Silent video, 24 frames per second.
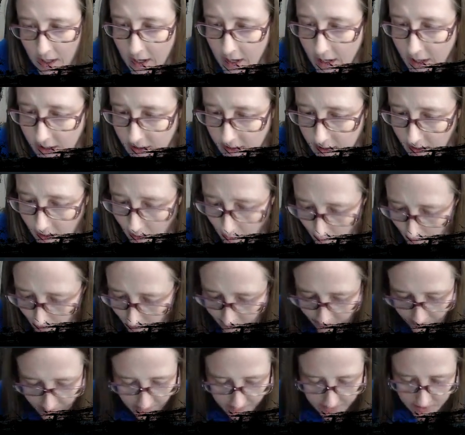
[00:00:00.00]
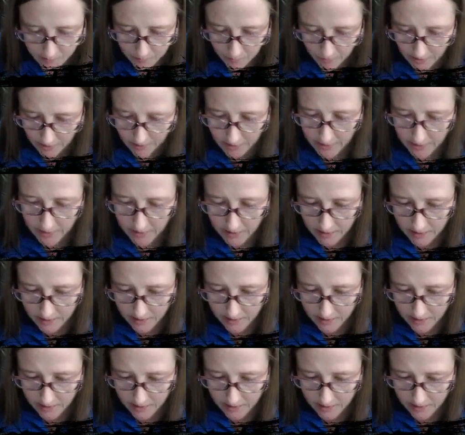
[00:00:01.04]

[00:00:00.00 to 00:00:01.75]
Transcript: And then I want this one.